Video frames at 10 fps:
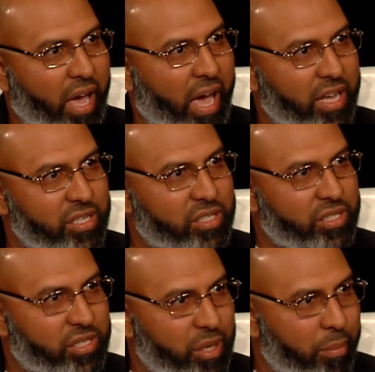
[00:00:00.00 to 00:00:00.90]
as
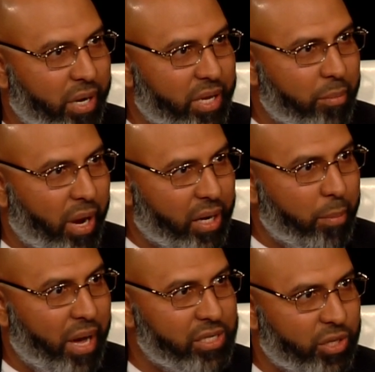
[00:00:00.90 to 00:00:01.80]
somebody in my
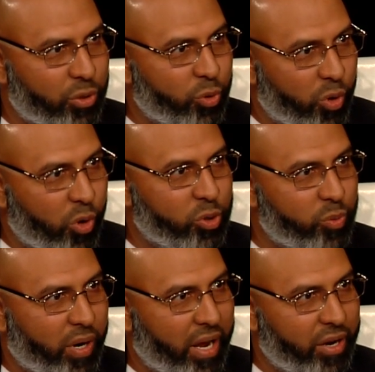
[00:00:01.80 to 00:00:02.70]
capacity who knows
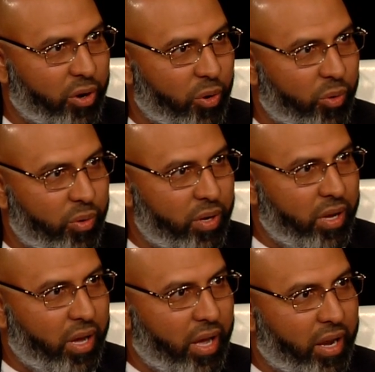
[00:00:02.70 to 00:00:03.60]
what I know,
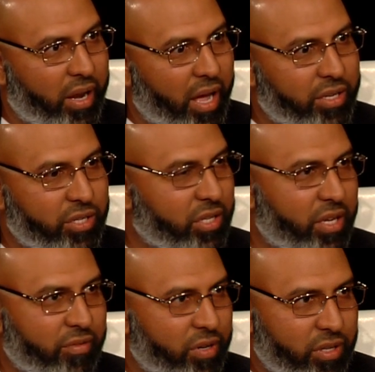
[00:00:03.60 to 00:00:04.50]
and not to
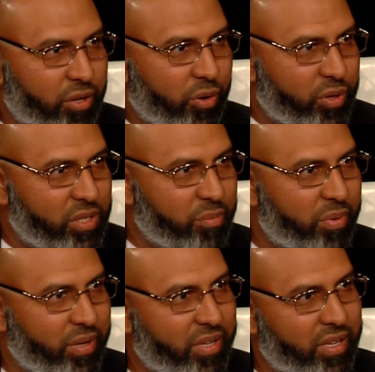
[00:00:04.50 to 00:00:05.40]
give a, you know. Of
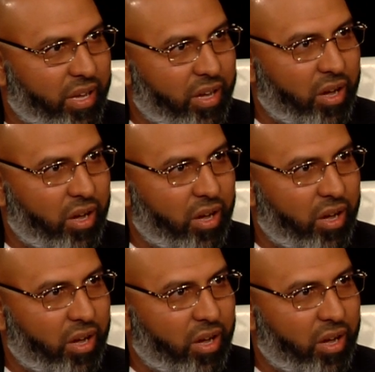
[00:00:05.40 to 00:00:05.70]
course. Yeah.